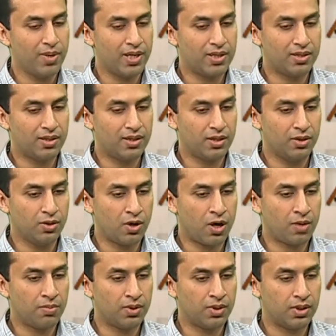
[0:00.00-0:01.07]
But
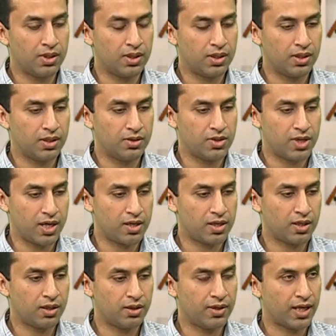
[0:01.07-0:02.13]
the
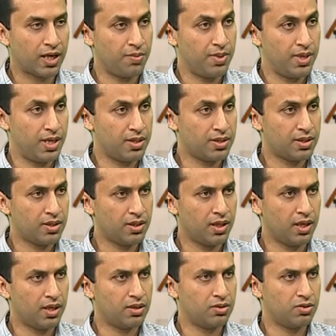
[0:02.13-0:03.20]
general recommendation
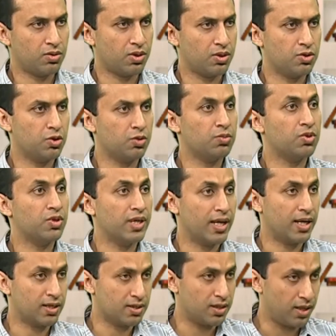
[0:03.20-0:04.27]
is to consume
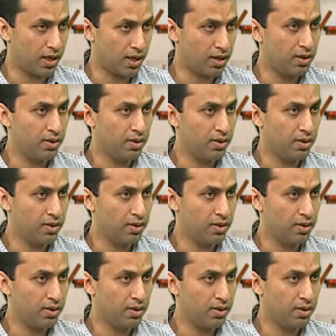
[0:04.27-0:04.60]
3 eggs a day.